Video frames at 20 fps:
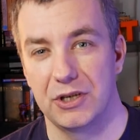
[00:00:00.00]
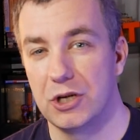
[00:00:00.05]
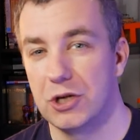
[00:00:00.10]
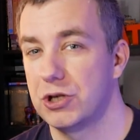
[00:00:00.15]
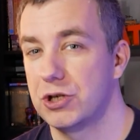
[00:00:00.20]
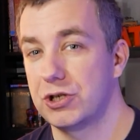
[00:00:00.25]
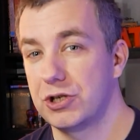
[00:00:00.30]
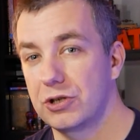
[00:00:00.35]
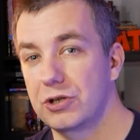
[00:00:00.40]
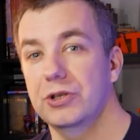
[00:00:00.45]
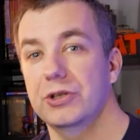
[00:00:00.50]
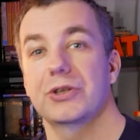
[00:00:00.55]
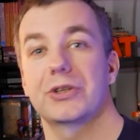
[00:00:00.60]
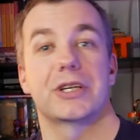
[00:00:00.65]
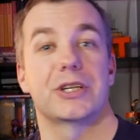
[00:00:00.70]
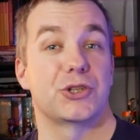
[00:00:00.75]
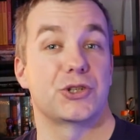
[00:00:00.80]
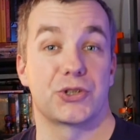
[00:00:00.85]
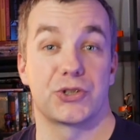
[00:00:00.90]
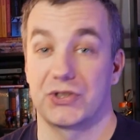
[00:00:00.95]
Sure, you
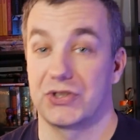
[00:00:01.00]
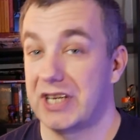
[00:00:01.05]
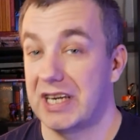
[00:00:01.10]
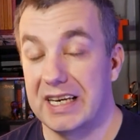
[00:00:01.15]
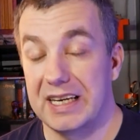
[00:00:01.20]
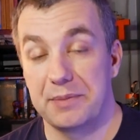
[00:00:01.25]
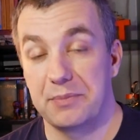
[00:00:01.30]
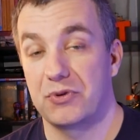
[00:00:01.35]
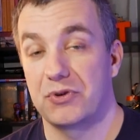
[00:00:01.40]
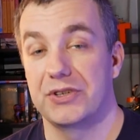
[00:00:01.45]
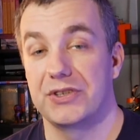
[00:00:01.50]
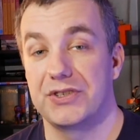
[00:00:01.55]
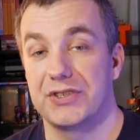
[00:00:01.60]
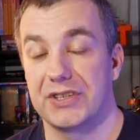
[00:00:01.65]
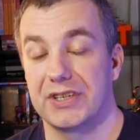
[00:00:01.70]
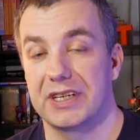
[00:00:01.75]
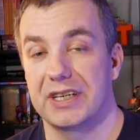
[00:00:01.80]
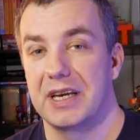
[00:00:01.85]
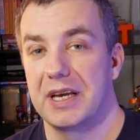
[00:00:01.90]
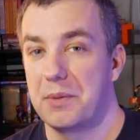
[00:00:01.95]
can just get a
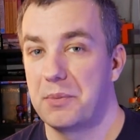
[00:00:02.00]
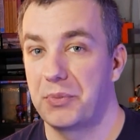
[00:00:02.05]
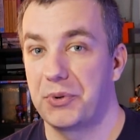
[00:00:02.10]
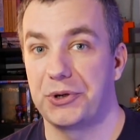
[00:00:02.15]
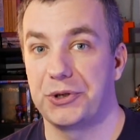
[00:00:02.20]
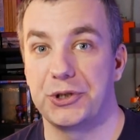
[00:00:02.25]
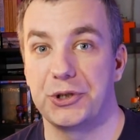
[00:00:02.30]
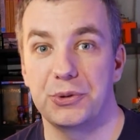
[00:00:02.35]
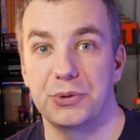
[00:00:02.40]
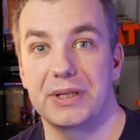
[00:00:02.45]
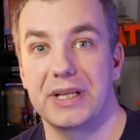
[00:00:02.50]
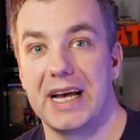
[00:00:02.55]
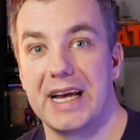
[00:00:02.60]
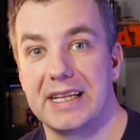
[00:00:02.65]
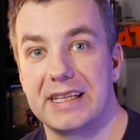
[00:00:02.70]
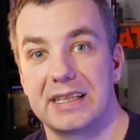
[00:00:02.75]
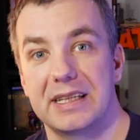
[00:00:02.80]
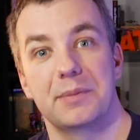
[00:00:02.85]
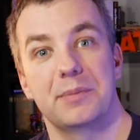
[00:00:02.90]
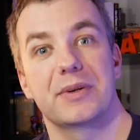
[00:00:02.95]
printer, but you'll
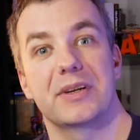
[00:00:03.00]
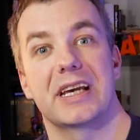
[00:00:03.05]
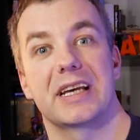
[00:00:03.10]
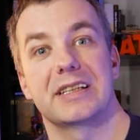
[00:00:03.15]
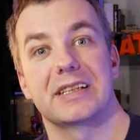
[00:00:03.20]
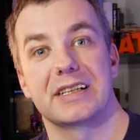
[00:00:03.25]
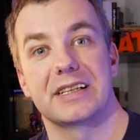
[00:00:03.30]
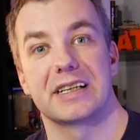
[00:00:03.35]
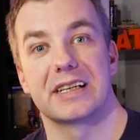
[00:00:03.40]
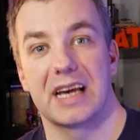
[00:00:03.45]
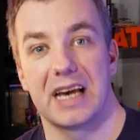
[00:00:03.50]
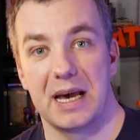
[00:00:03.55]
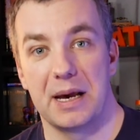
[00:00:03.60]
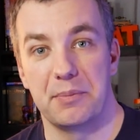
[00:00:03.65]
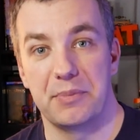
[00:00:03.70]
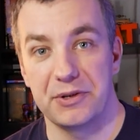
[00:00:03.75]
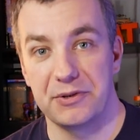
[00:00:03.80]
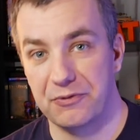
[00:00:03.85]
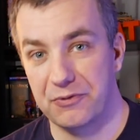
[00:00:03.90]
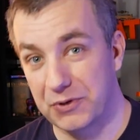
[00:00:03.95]
end up getting a
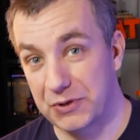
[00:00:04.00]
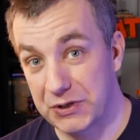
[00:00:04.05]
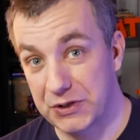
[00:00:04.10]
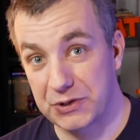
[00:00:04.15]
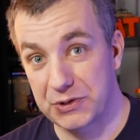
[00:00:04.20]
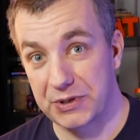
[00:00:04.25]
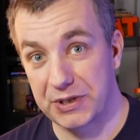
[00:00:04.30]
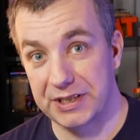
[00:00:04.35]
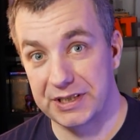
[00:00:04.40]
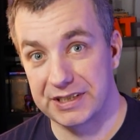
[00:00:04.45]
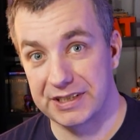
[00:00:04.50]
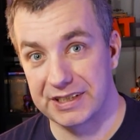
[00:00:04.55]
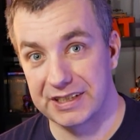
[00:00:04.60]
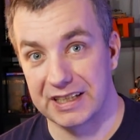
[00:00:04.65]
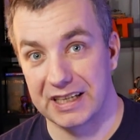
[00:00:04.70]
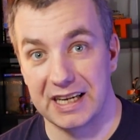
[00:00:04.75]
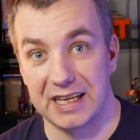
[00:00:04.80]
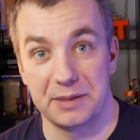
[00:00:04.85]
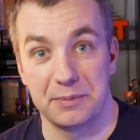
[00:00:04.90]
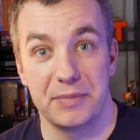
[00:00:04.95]
bit frustrating
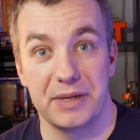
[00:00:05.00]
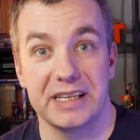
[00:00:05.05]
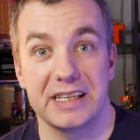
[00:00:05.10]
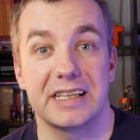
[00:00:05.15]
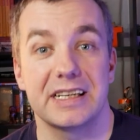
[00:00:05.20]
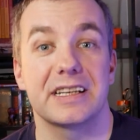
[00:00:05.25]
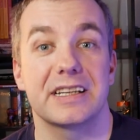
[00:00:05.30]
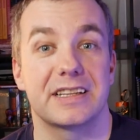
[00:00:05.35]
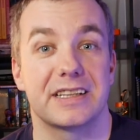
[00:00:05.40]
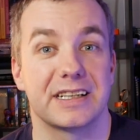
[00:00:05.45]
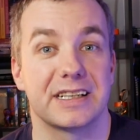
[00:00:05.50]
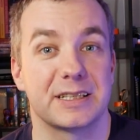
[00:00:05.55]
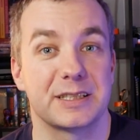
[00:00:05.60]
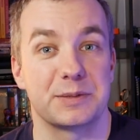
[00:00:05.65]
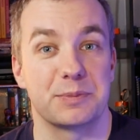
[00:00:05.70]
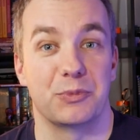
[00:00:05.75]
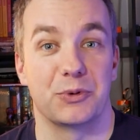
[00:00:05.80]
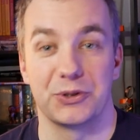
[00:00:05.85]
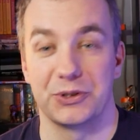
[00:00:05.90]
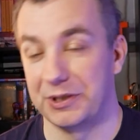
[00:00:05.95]
and making things
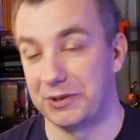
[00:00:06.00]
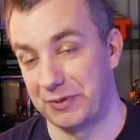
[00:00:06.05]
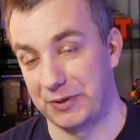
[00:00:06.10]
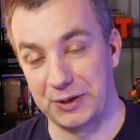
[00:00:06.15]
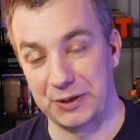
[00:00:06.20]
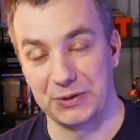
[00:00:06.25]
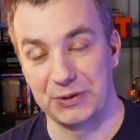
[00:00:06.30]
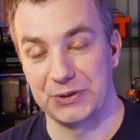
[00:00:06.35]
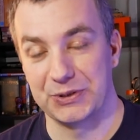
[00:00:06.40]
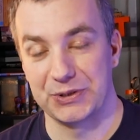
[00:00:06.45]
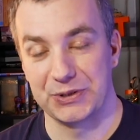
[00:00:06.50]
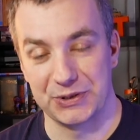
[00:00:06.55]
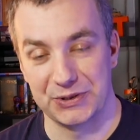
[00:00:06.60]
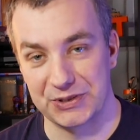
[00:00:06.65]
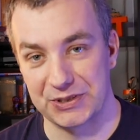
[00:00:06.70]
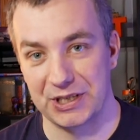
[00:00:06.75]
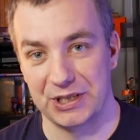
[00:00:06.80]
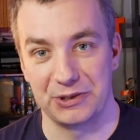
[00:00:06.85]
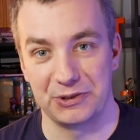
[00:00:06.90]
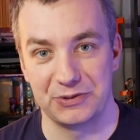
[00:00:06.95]
more difficult to
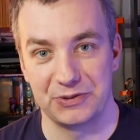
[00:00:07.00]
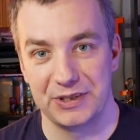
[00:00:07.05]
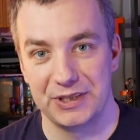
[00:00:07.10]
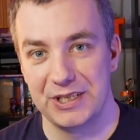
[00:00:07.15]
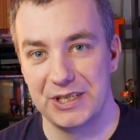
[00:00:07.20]
yourself.